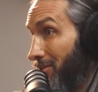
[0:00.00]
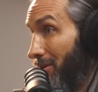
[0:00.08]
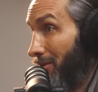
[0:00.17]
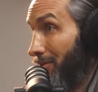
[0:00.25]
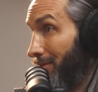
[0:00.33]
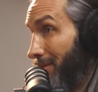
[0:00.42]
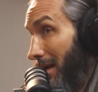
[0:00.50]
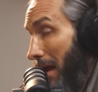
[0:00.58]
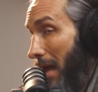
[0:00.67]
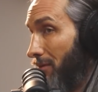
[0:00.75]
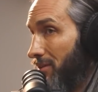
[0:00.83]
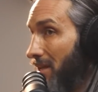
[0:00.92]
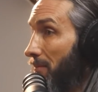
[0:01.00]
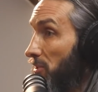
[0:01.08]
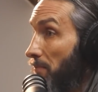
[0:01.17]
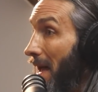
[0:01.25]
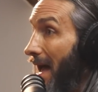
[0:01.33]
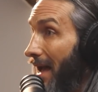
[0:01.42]
So I don't mm-hmm. see them as
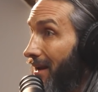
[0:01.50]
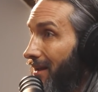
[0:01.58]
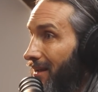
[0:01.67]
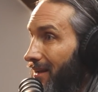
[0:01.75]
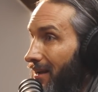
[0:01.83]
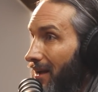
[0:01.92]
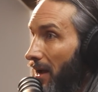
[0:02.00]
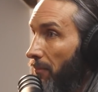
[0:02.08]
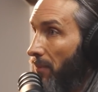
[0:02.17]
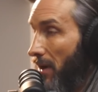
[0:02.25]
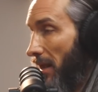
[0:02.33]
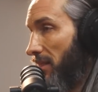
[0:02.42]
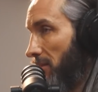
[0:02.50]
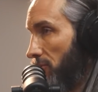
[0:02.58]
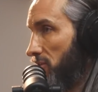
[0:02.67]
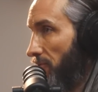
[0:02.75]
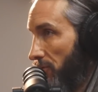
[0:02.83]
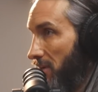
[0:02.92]
bad. And I think
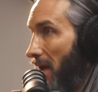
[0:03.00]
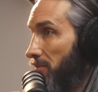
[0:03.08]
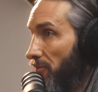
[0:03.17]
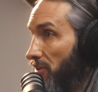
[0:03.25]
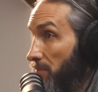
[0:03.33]
there's different types of